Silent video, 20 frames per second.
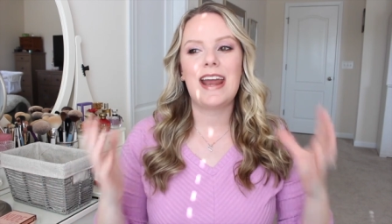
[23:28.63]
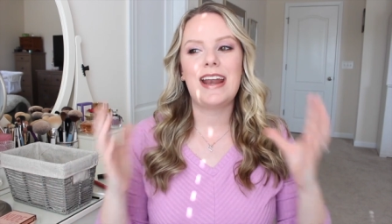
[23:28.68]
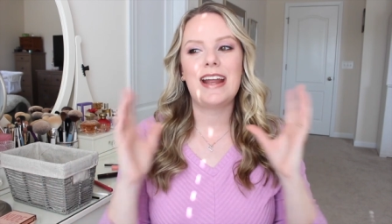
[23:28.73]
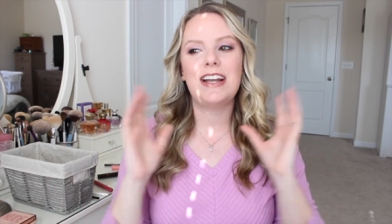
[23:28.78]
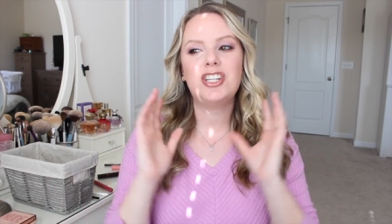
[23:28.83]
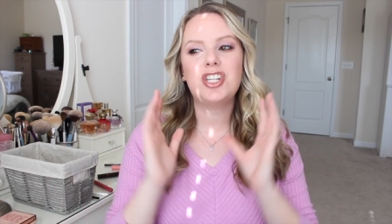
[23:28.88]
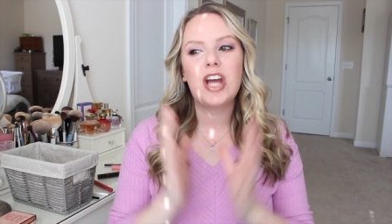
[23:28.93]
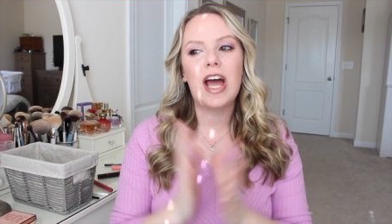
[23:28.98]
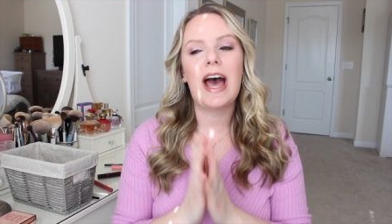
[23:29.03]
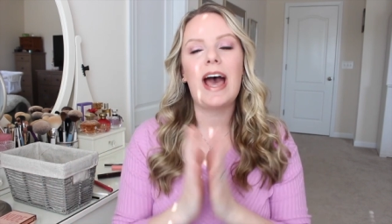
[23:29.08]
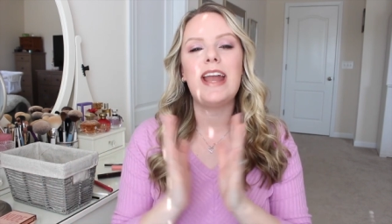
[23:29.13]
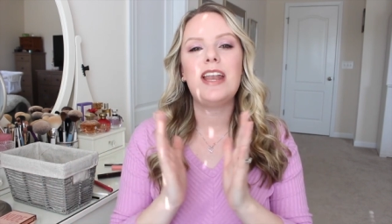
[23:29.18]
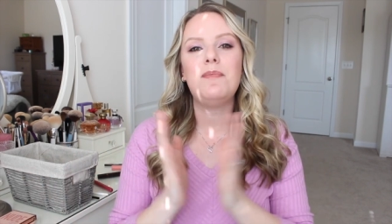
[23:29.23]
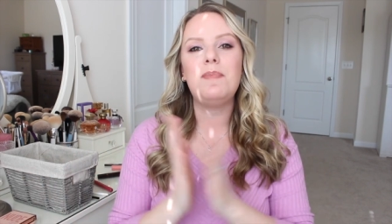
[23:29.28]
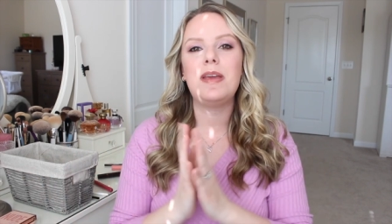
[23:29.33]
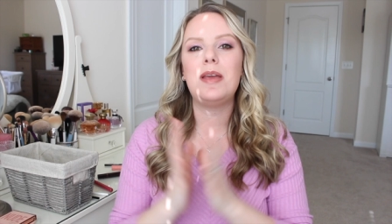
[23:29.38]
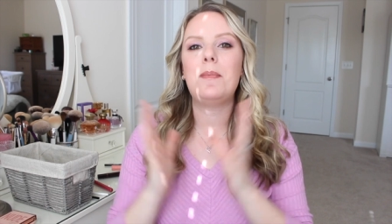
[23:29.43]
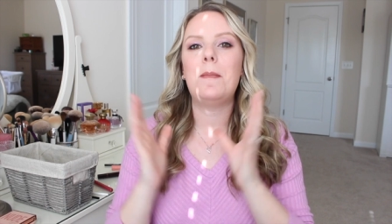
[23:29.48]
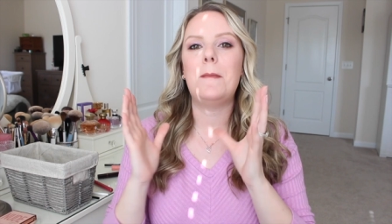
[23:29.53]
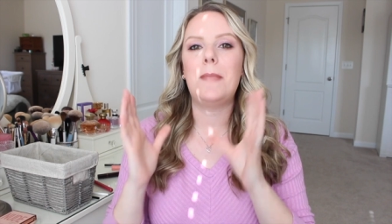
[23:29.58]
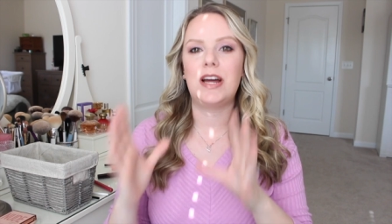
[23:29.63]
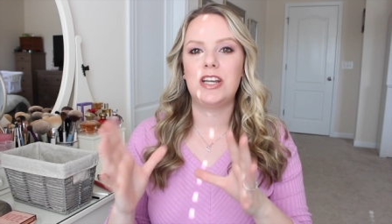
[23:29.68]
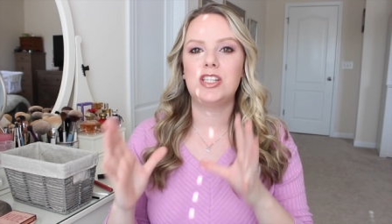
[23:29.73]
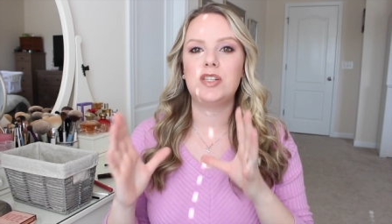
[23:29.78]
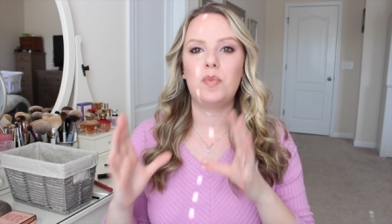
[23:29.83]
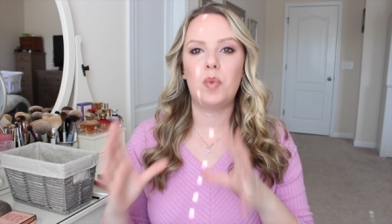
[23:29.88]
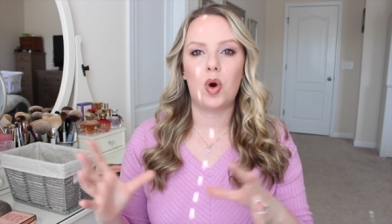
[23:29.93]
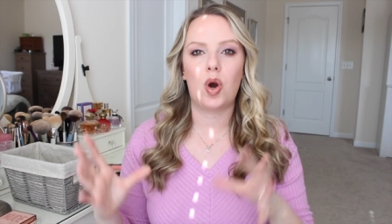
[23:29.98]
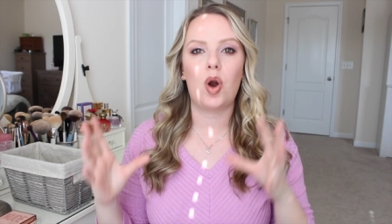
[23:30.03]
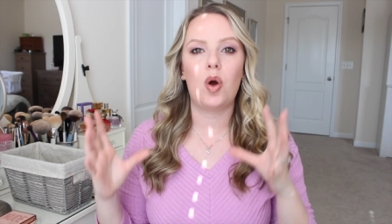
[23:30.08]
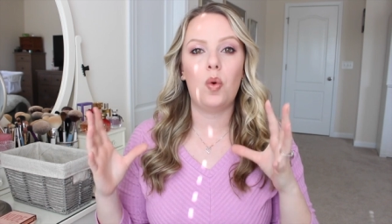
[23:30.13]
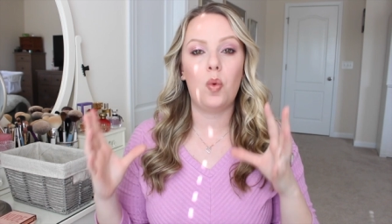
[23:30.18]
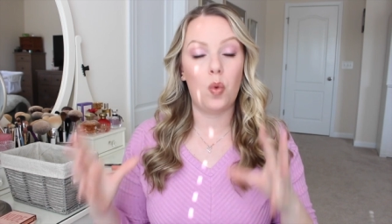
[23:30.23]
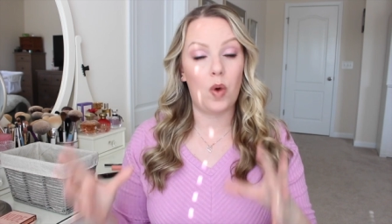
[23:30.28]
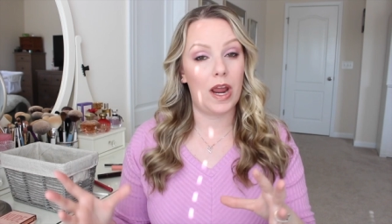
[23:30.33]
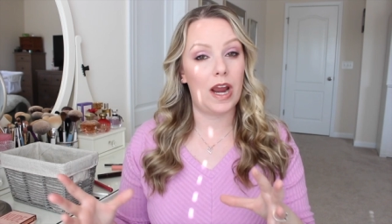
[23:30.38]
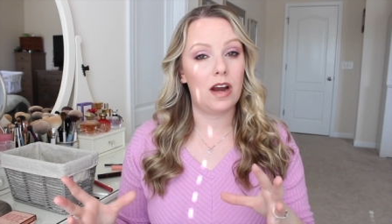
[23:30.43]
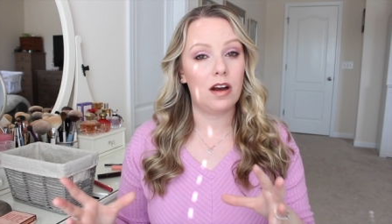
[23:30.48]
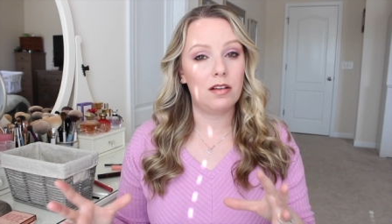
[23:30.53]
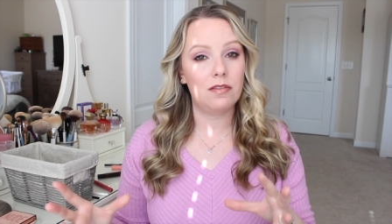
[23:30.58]
I try to be much more
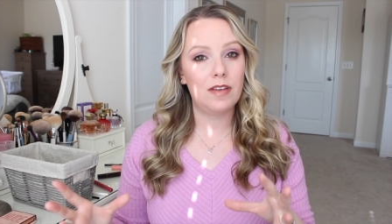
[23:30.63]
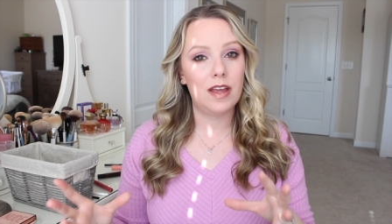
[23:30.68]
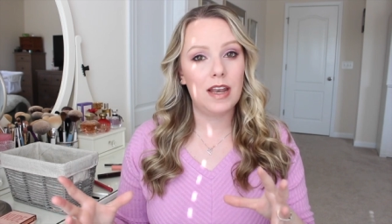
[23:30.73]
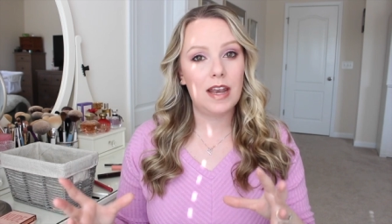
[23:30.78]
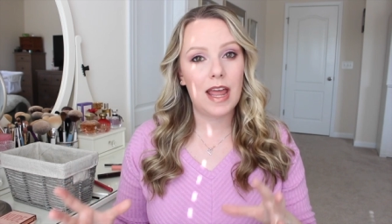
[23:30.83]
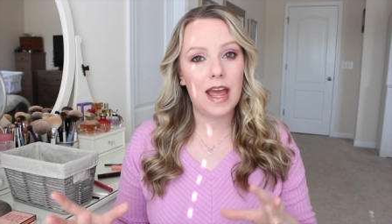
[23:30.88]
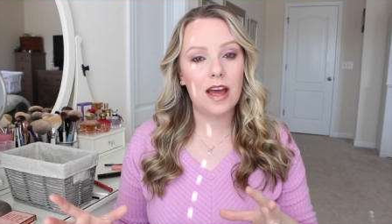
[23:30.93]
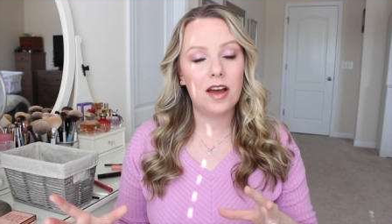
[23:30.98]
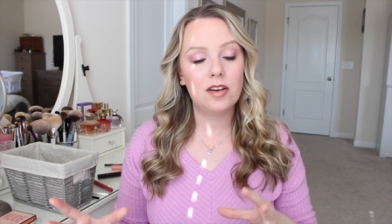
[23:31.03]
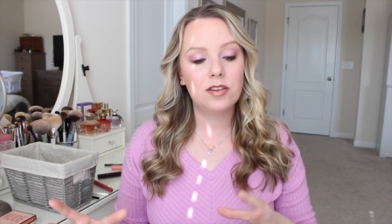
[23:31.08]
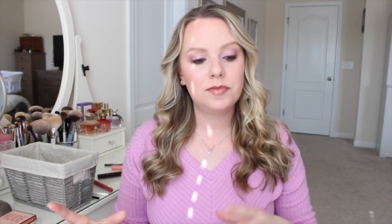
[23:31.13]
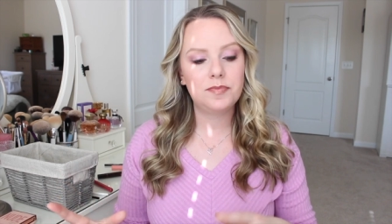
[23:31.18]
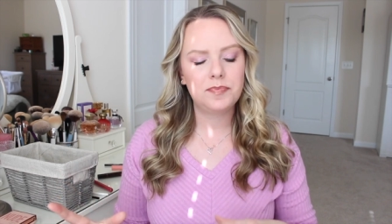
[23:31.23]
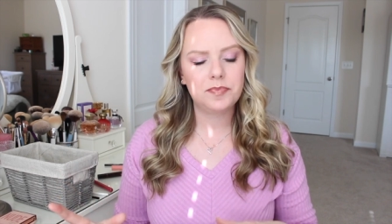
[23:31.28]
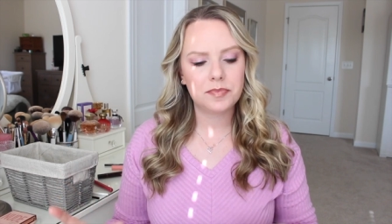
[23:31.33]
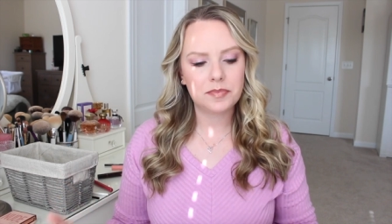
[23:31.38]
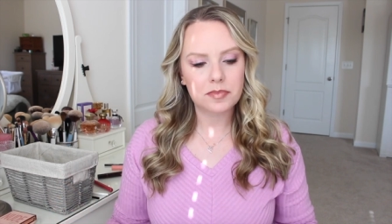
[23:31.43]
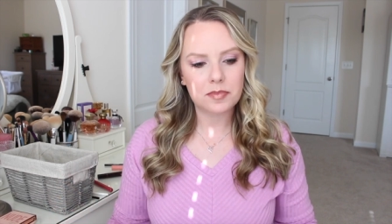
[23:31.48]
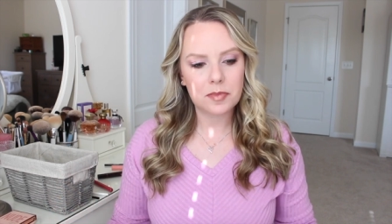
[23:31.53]
aware of it now